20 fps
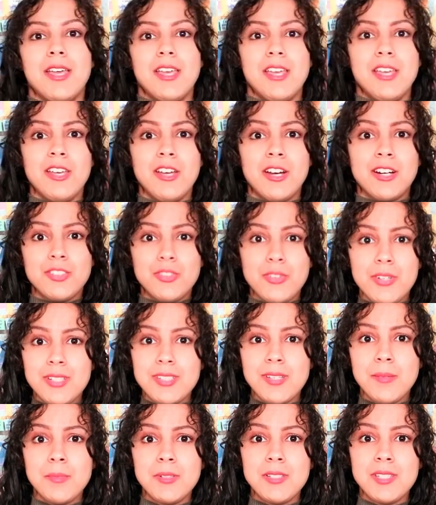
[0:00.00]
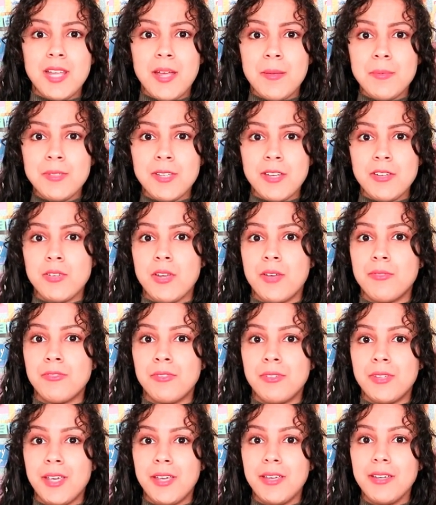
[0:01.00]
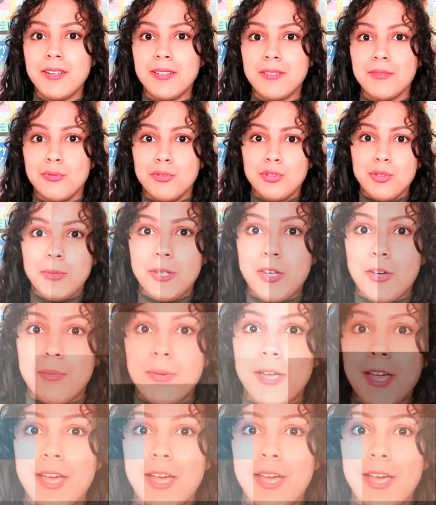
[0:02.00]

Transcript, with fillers: Here are three simple steps that you have to take to become a